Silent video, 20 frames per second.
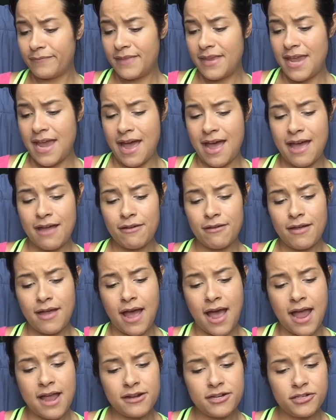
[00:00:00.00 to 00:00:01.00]
yeah,
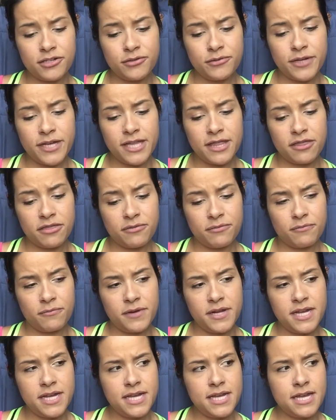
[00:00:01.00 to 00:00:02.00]
I do it
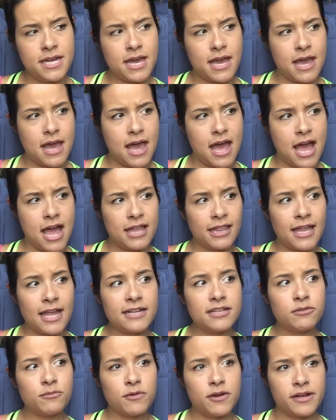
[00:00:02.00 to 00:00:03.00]
I
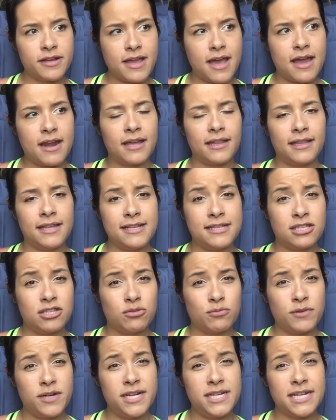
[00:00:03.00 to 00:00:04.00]
like to work out at least
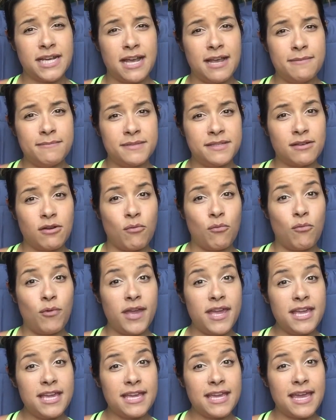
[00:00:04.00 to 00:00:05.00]
3 times a
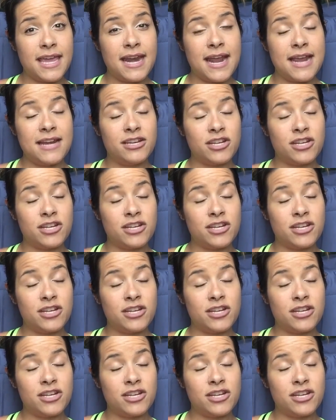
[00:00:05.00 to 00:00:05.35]
week. And I